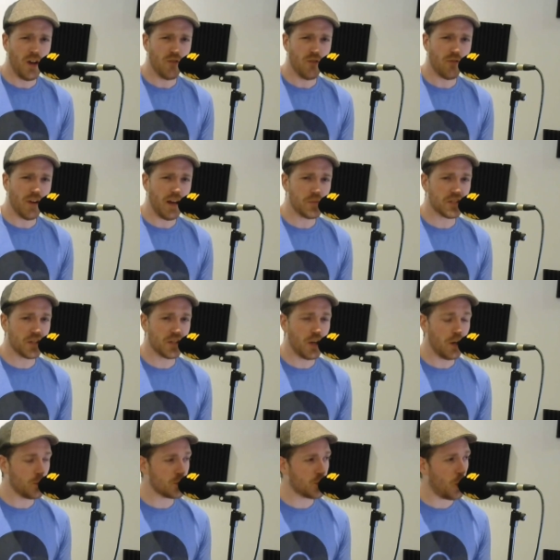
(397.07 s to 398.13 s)
Raheem
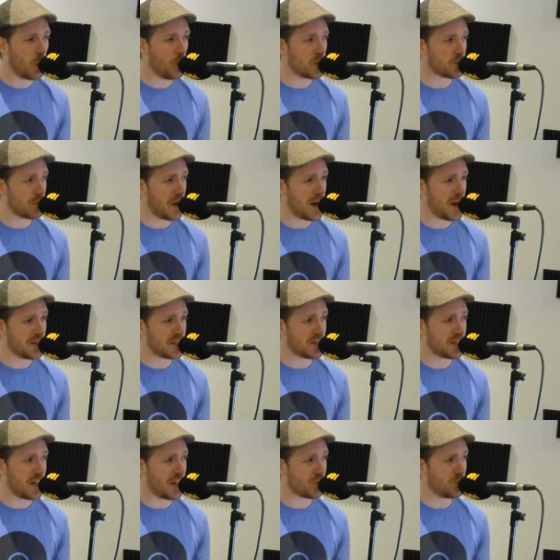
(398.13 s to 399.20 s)
Sterling was almost playing as a
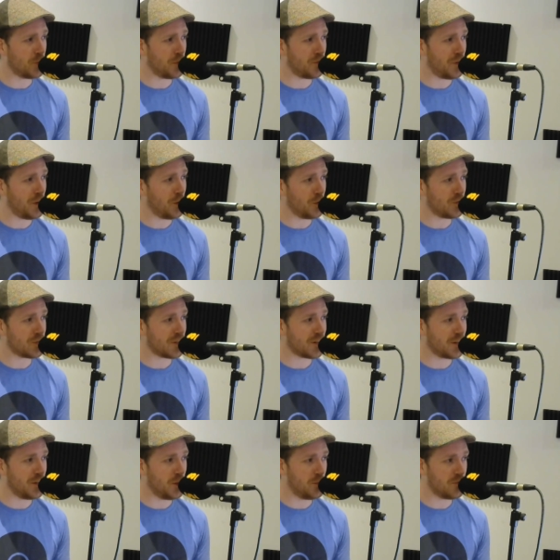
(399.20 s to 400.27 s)
central midfielder, as
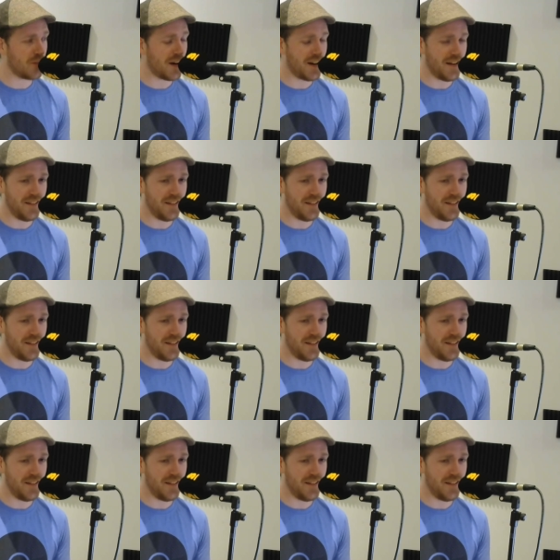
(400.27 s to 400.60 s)
like a number eight.